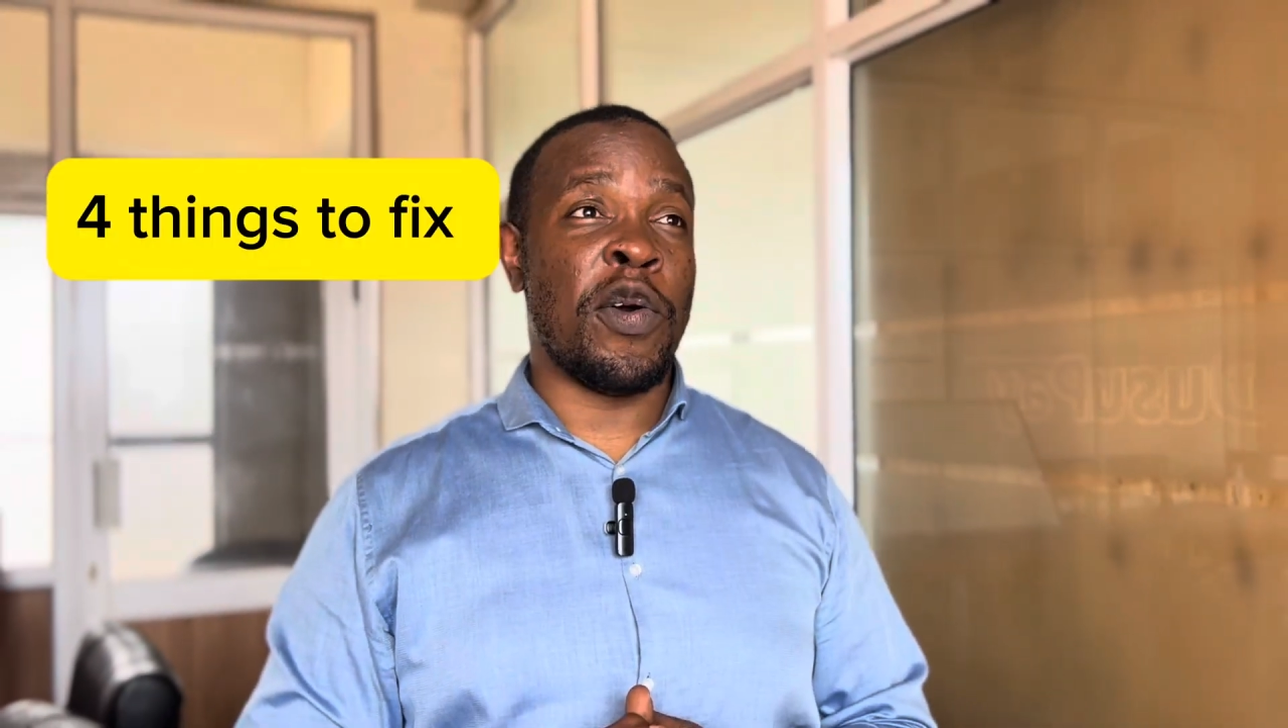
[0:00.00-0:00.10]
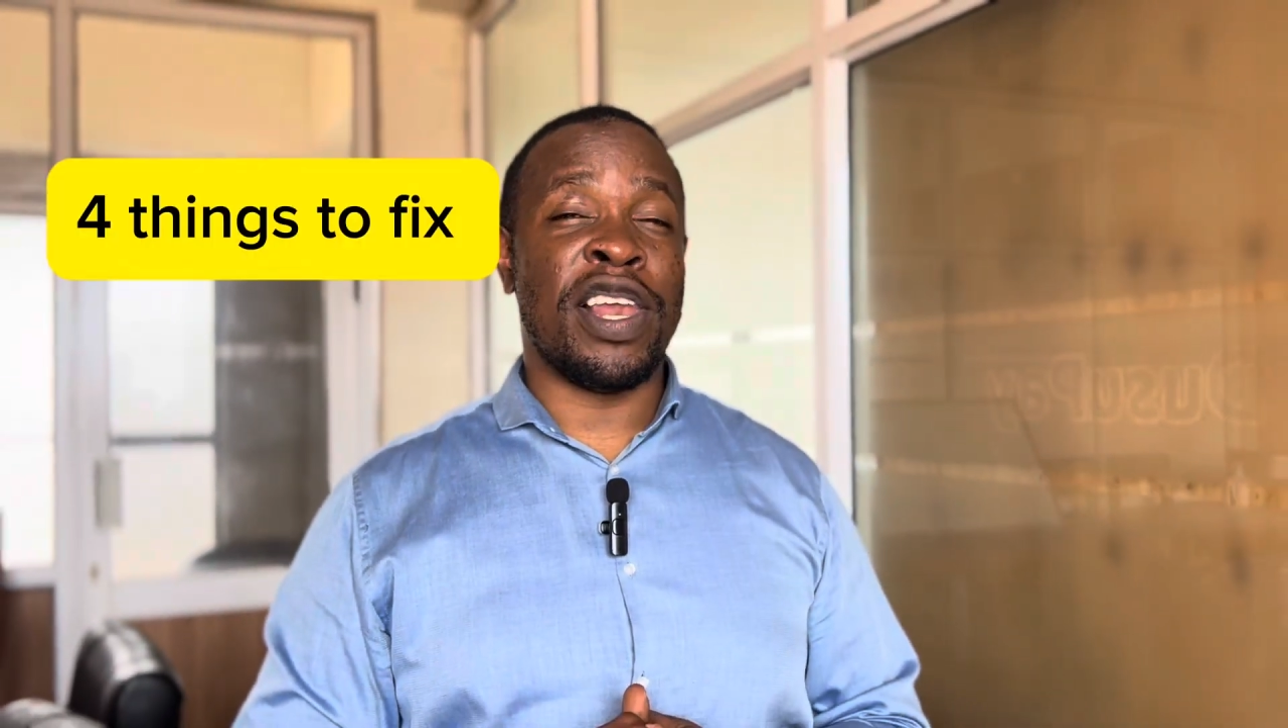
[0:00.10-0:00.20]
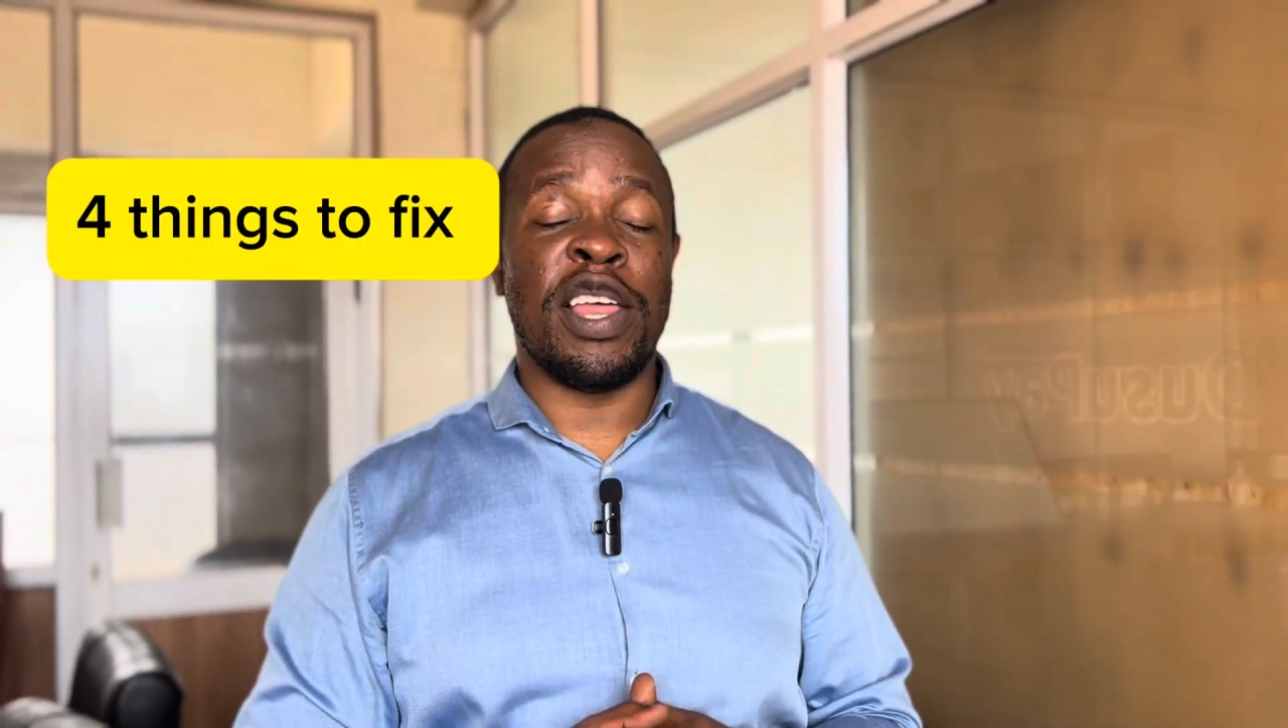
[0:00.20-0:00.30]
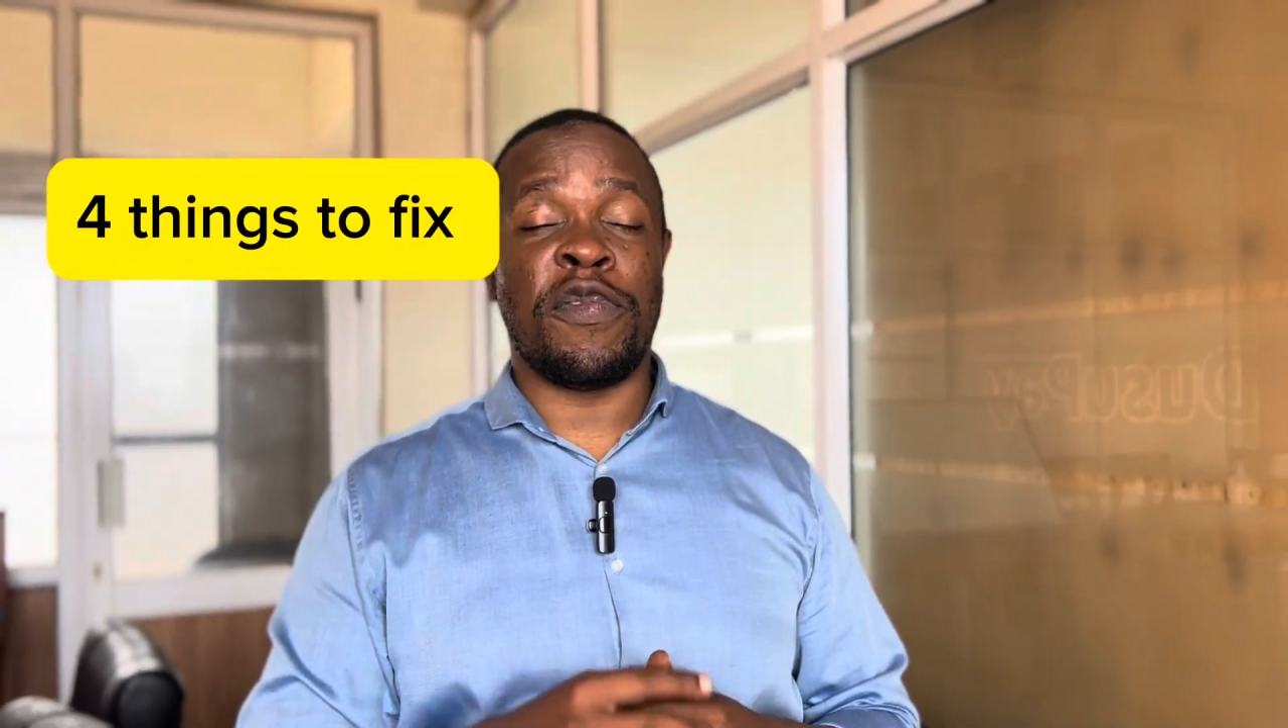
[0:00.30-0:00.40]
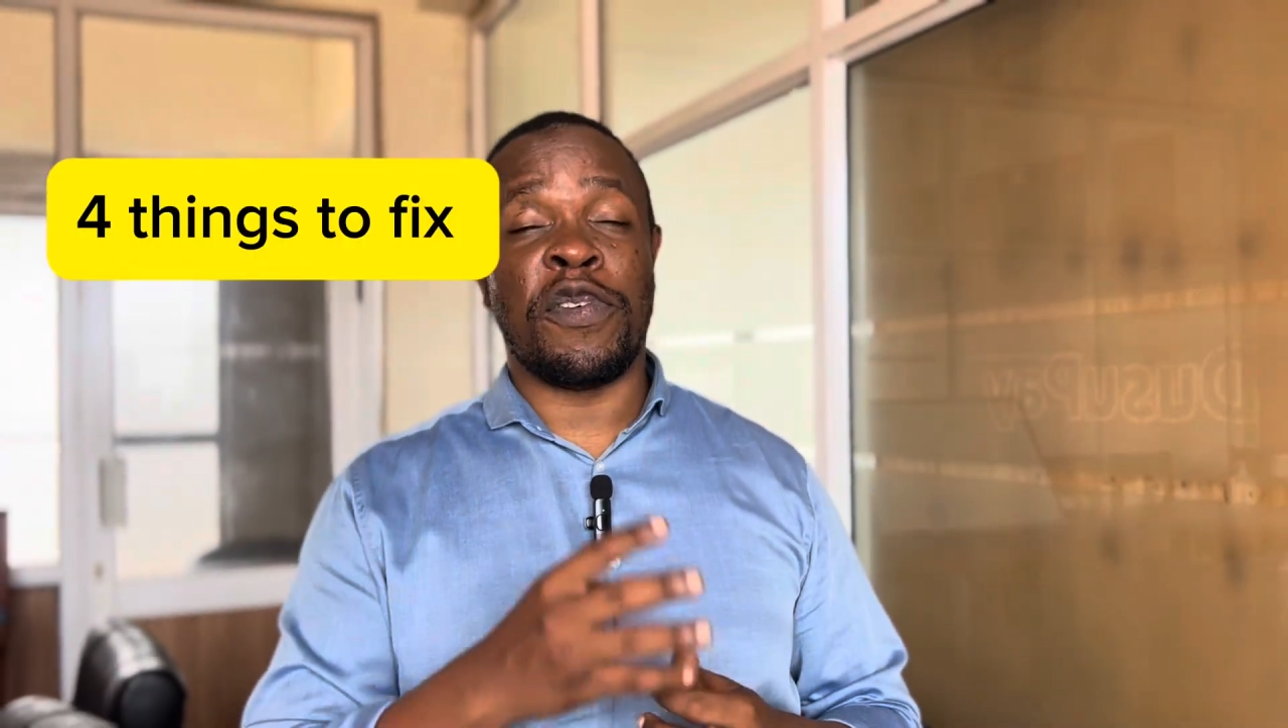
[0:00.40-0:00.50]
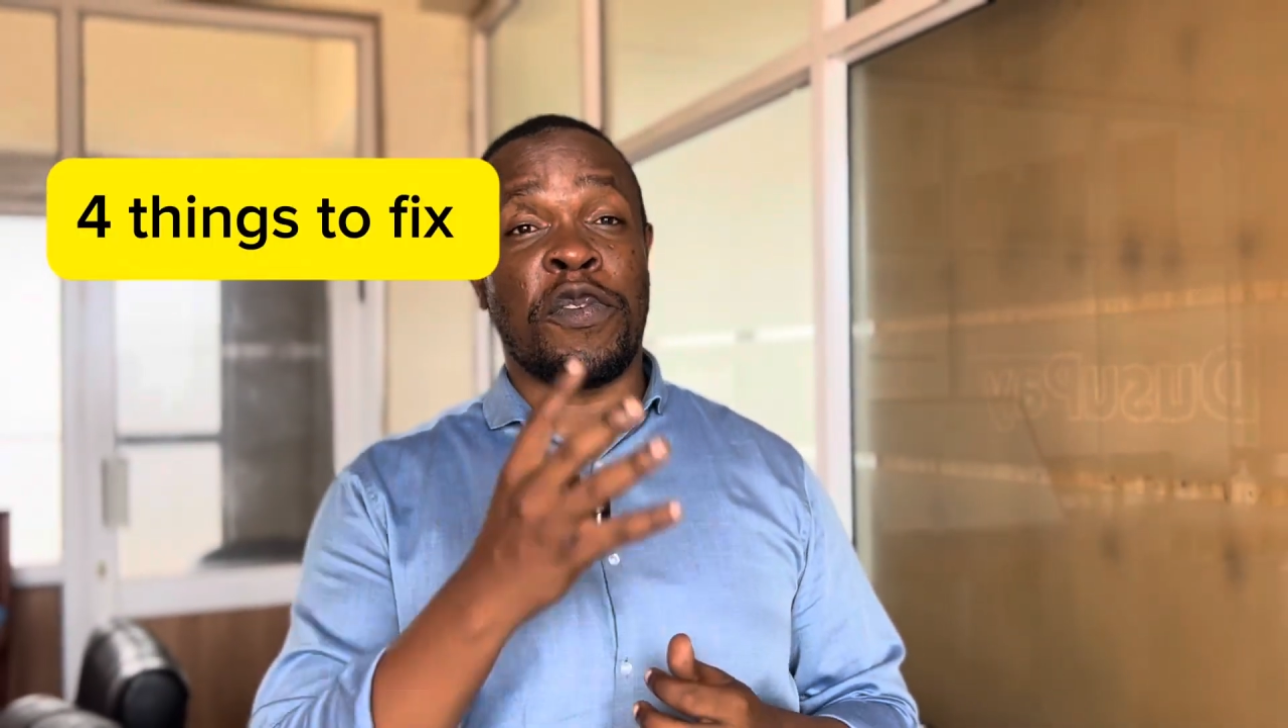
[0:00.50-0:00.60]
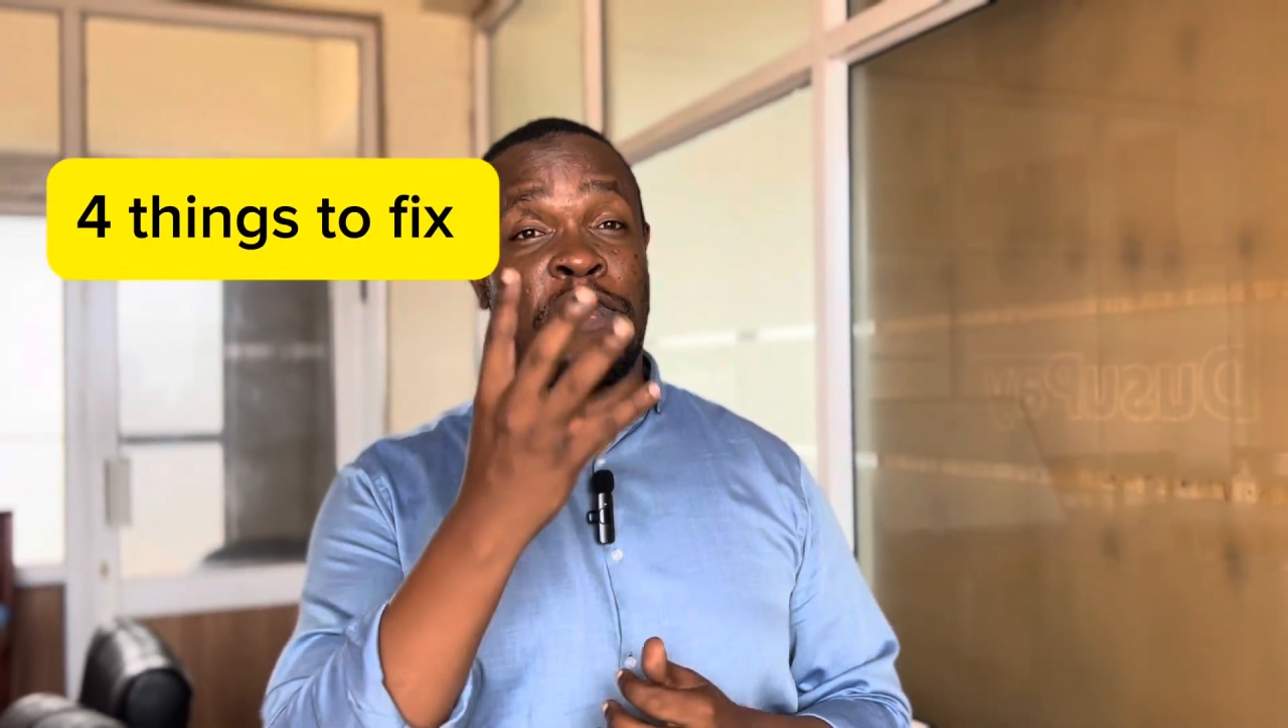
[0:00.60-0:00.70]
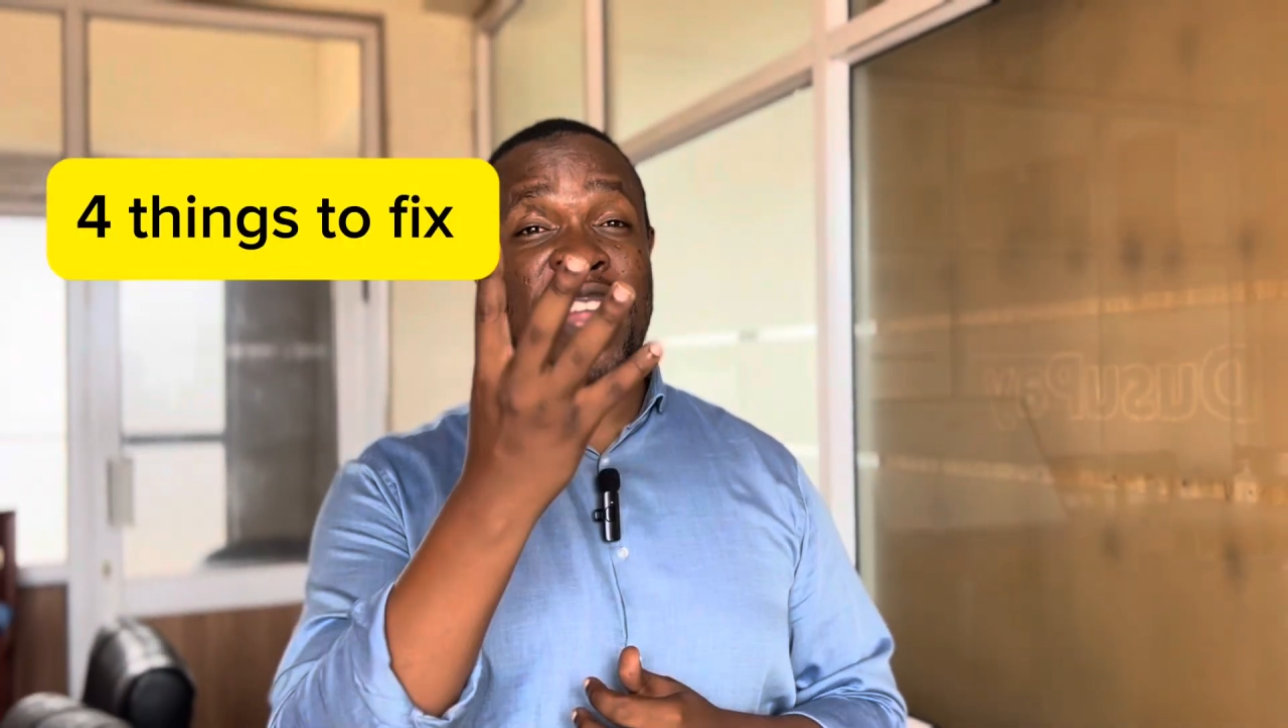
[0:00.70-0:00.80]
only 4